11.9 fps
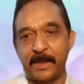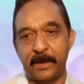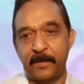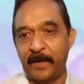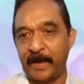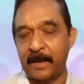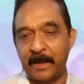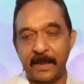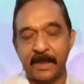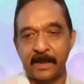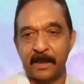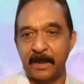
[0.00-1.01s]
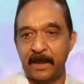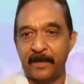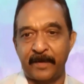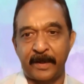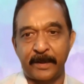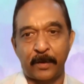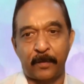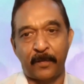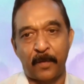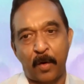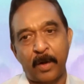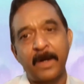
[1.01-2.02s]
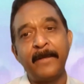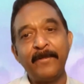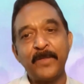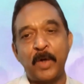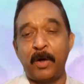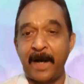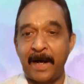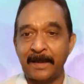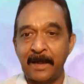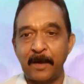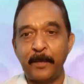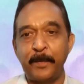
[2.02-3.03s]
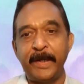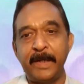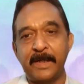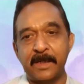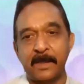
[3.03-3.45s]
whether it's coverage of war or other beats,